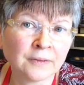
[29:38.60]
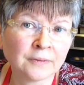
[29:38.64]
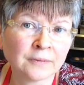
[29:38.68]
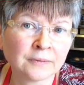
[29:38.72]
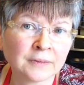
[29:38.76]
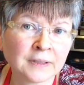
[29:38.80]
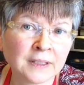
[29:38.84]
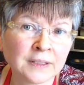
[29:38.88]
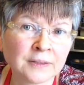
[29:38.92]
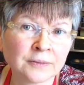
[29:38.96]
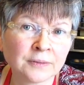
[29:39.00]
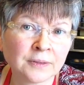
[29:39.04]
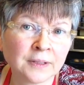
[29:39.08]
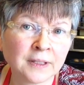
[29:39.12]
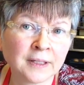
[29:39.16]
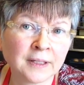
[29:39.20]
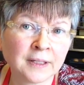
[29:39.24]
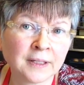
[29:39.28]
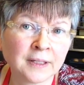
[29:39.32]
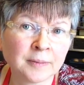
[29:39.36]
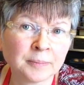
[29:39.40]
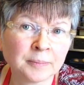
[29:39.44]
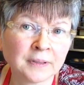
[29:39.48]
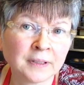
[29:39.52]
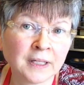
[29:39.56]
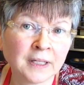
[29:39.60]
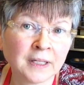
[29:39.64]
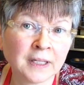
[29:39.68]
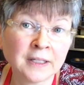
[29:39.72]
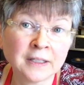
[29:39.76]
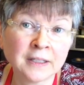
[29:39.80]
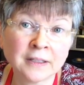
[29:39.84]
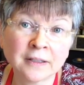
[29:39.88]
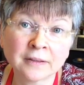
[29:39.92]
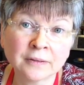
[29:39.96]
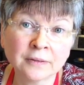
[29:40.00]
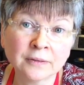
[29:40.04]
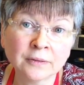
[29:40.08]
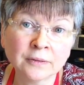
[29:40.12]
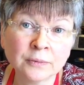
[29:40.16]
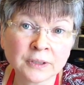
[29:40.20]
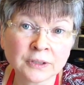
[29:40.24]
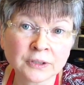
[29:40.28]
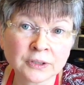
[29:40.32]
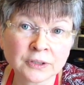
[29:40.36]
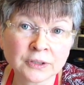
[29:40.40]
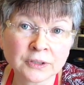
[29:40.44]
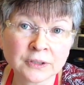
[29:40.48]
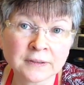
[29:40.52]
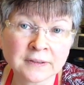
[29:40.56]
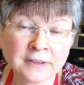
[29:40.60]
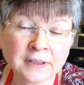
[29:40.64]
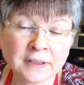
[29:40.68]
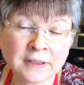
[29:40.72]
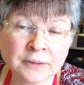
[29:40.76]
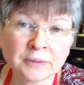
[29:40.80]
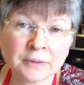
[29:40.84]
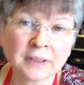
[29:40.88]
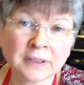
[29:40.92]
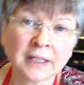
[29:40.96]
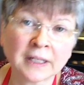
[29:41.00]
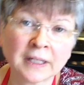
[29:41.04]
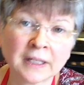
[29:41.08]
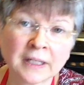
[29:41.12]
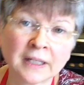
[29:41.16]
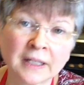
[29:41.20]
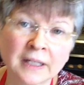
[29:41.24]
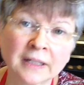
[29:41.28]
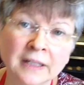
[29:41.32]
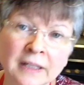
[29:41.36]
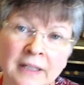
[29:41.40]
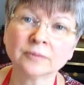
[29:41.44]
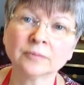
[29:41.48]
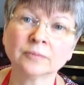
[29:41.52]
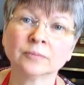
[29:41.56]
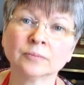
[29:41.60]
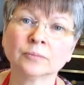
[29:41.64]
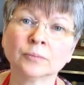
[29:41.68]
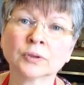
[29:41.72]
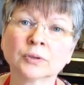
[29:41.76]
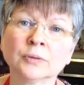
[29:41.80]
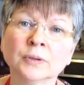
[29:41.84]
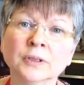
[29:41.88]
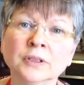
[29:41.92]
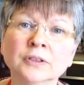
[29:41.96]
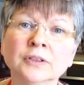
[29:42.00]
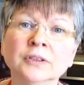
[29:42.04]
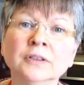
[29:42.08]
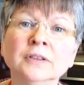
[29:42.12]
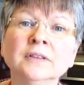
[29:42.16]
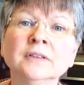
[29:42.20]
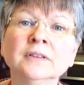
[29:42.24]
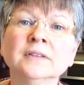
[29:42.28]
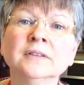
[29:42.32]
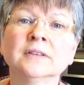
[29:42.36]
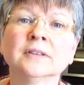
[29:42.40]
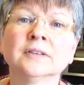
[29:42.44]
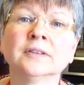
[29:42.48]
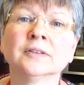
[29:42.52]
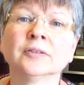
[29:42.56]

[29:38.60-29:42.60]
that's what happened. Any other questions? Anyone got more questions?